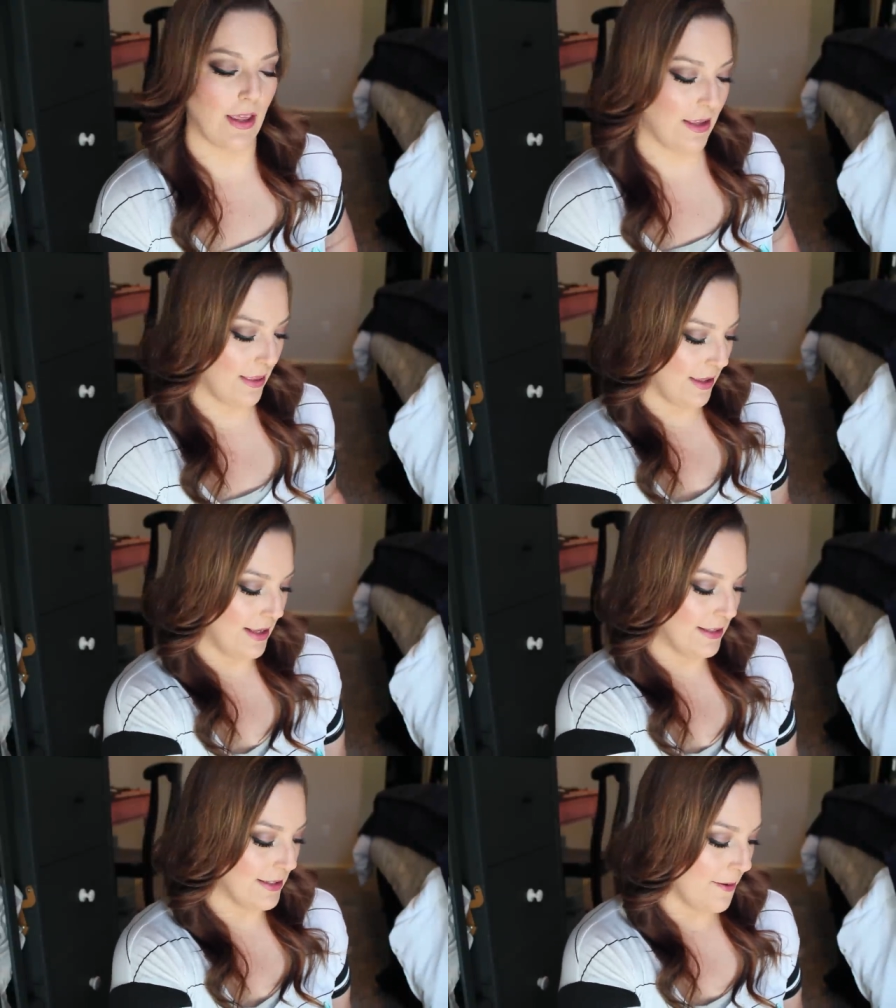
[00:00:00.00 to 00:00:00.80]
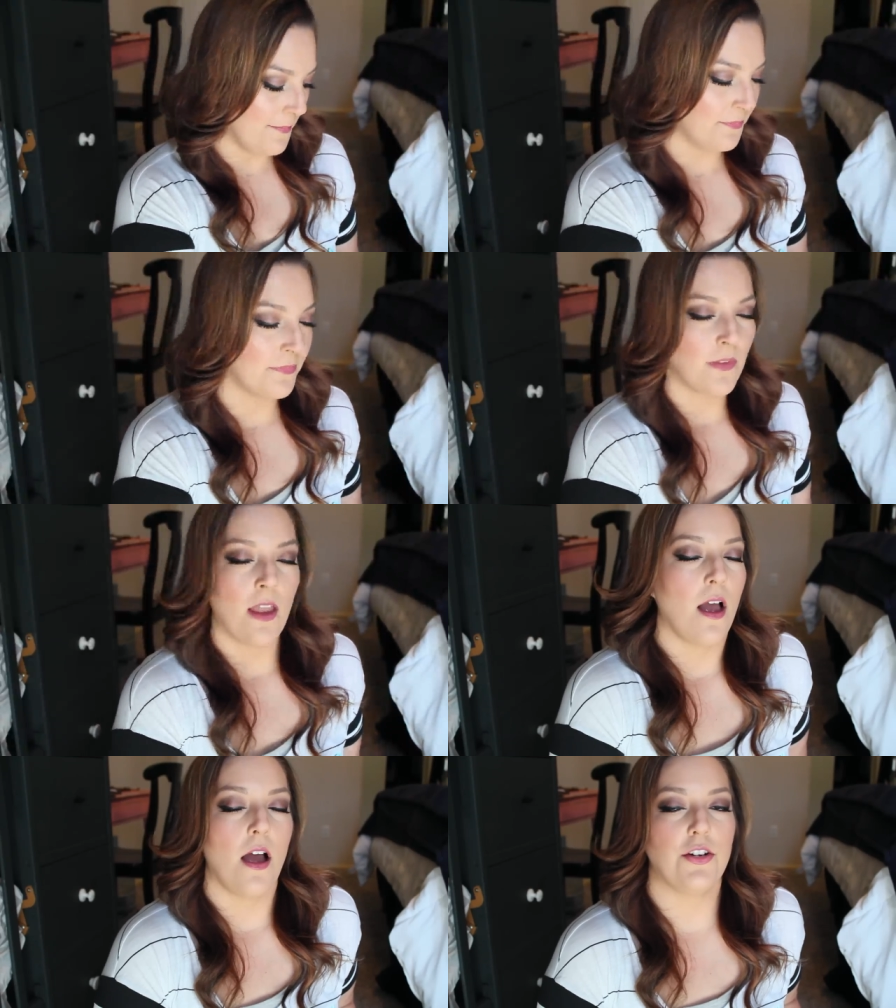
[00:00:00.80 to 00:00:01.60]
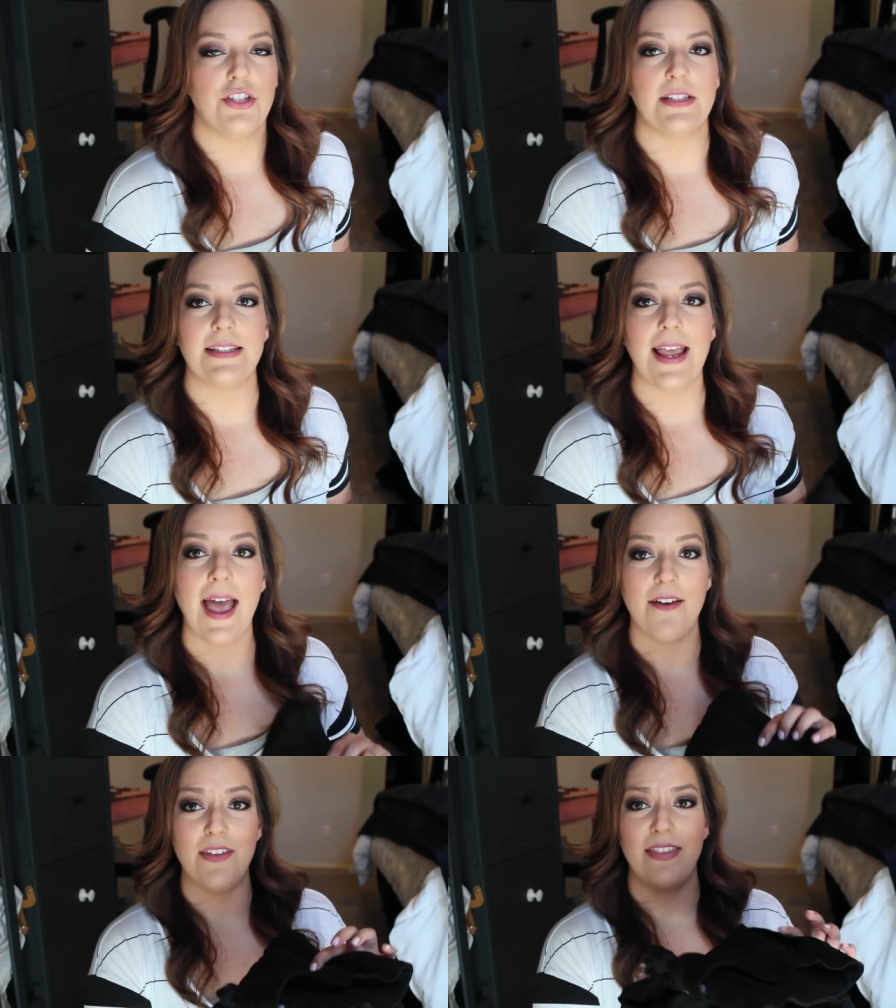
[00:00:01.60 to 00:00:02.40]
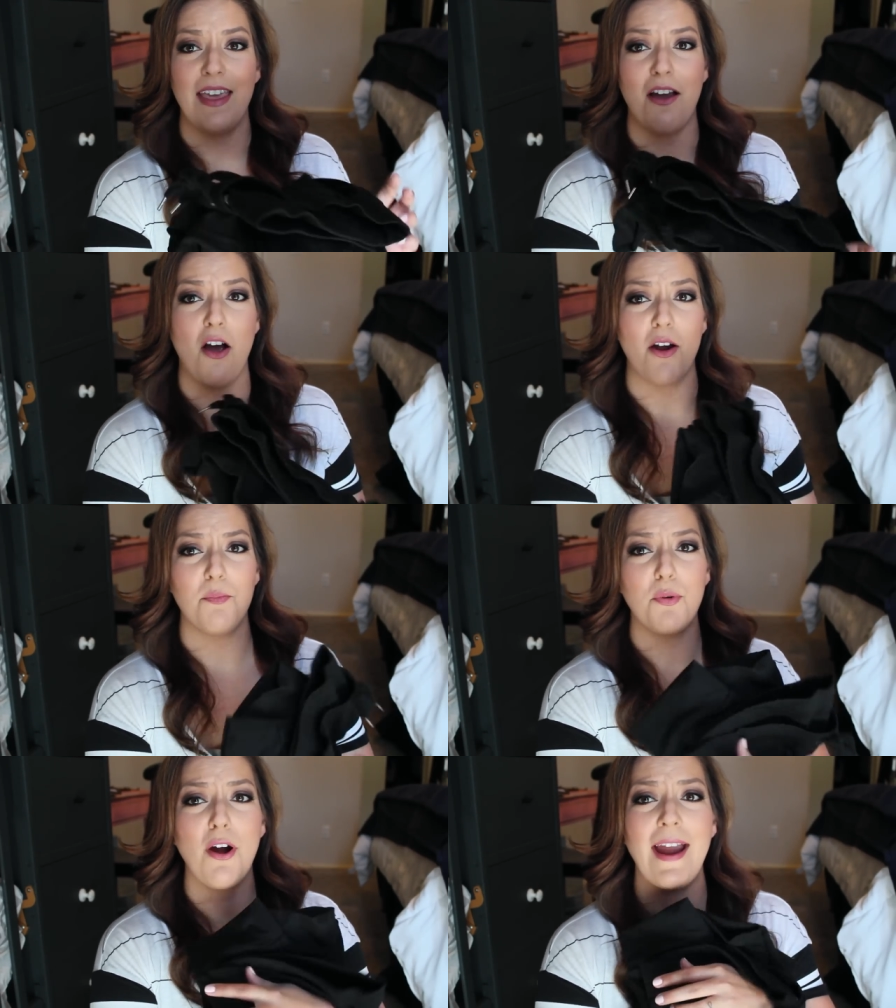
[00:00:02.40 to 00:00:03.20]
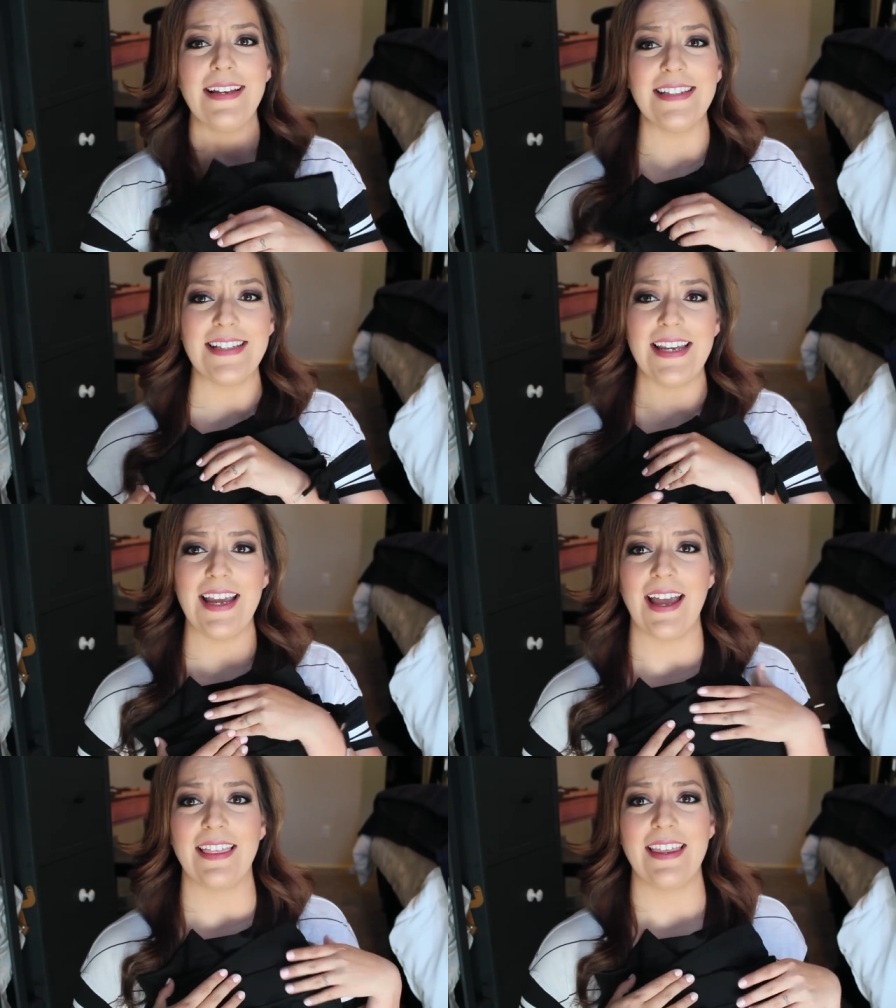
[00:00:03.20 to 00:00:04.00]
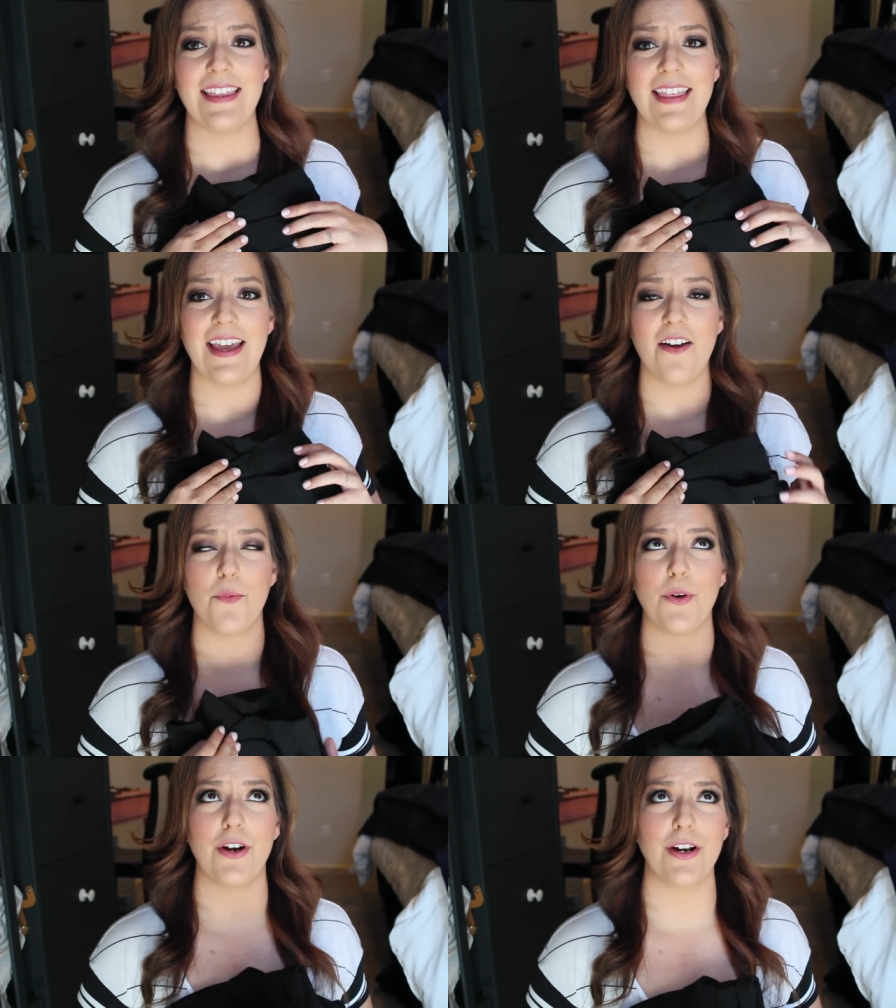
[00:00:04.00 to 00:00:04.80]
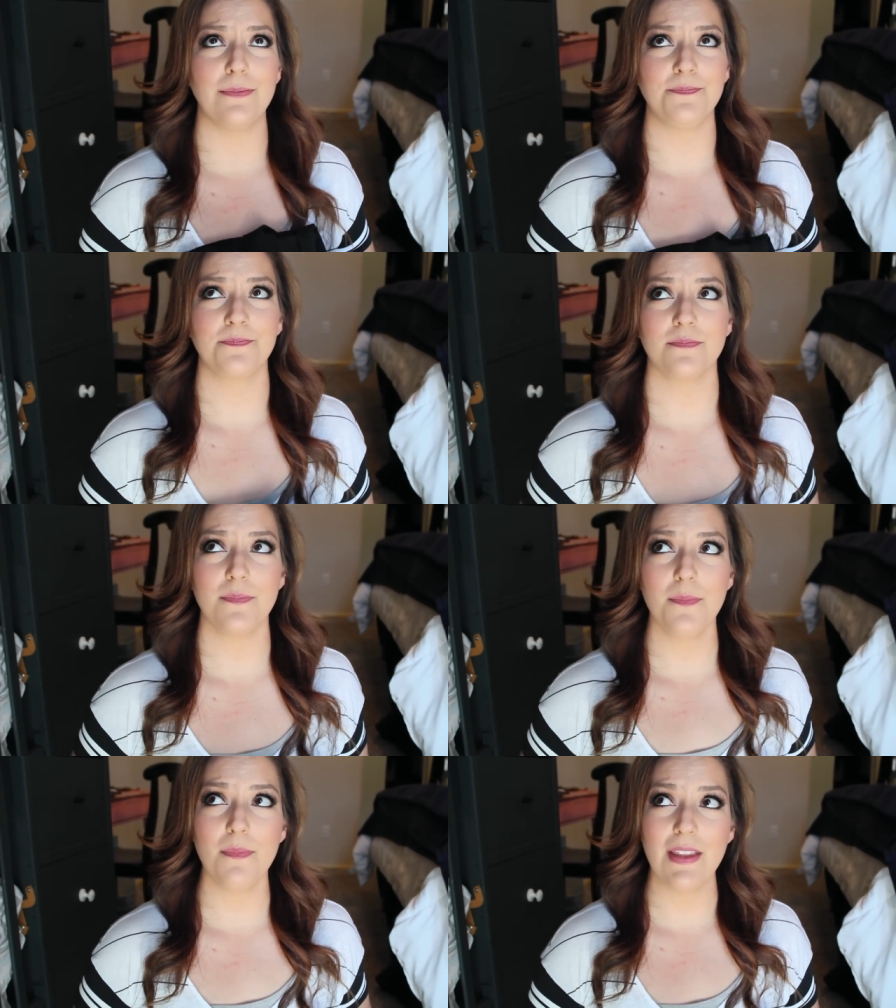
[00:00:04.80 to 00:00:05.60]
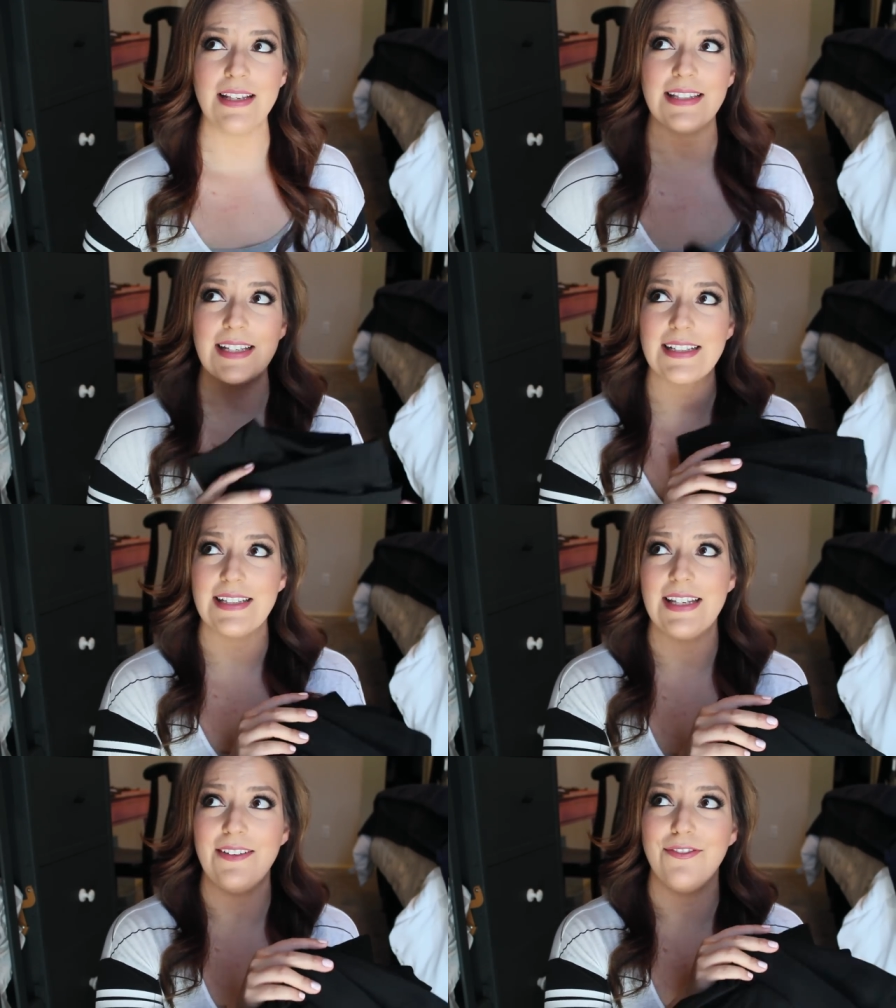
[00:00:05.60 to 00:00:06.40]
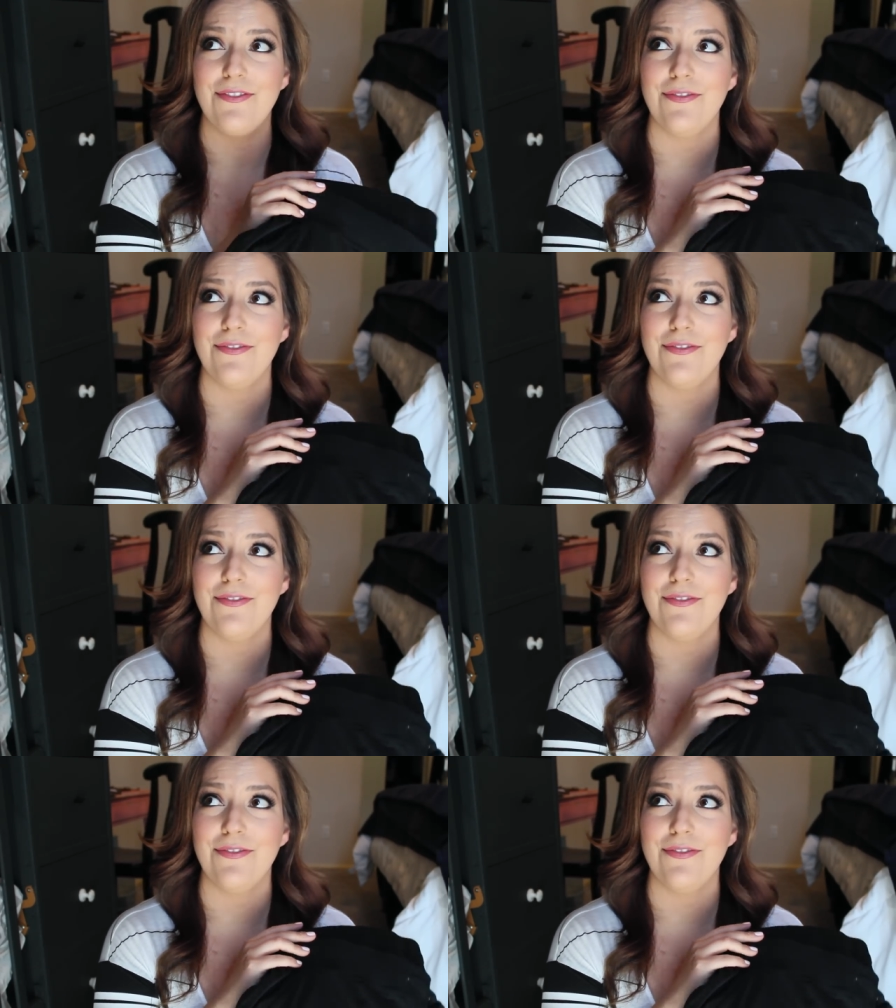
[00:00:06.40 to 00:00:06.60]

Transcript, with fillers: Like these are just heaven. They are pricey. I think they were $64.